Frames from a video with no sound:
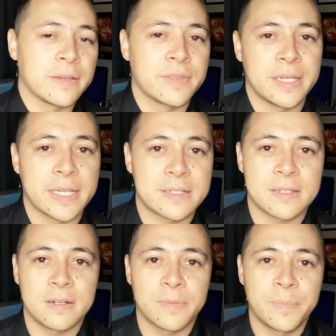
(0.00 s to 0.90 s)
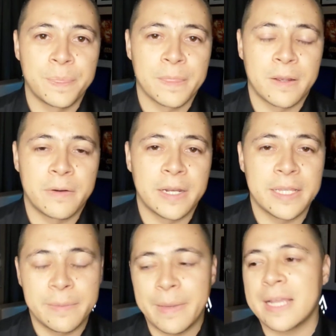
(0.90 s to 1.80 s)
of the next song. All right,
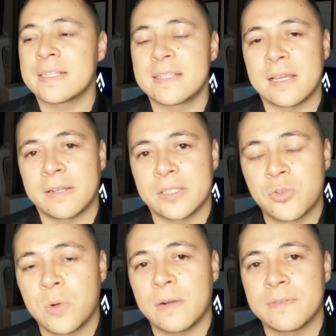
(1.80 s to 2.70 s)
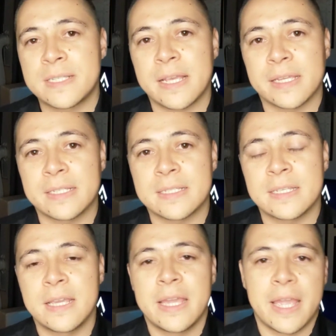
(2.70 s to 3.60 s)
it maxes out at 12 seconds,
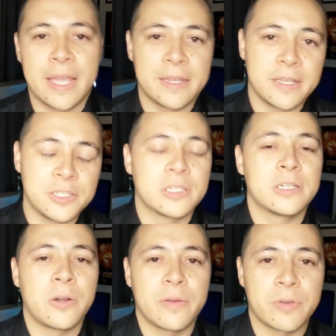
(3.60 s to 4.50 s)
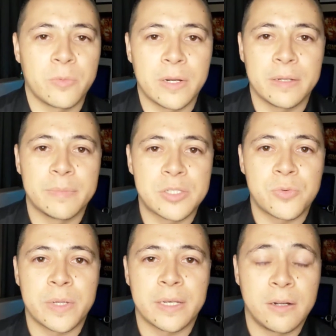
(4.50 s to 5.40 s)
and you could go everywhere in
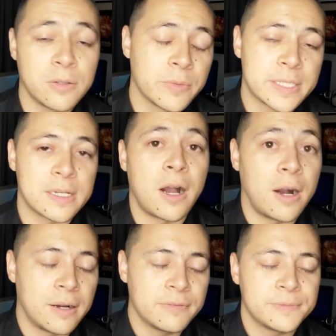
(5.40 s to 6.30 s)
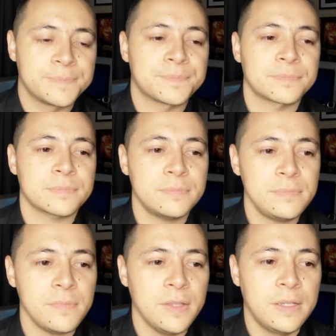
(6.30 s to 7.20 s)
between, all the way to off.
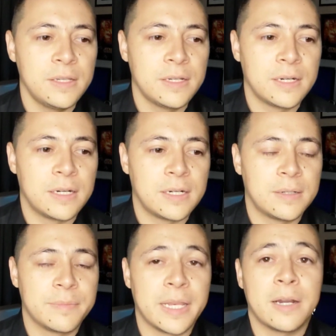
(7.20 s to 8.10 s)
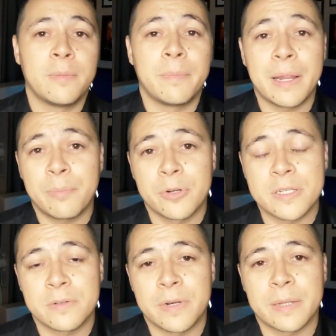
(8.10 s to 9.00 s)
Now, my
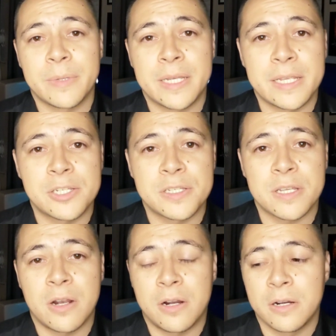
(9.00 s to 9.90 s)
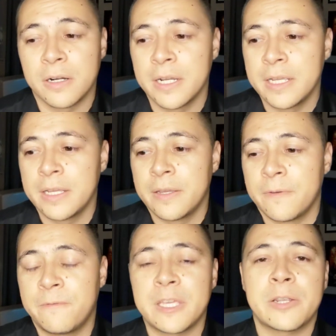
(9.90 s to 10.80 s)
personal recommendations are
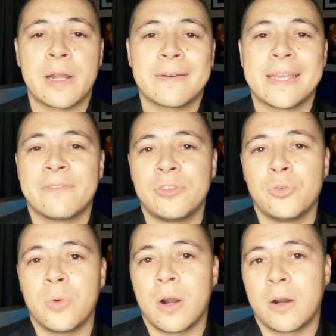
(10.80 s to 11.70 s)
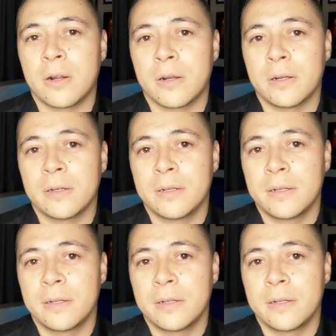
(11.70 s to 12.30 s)
figure out if you are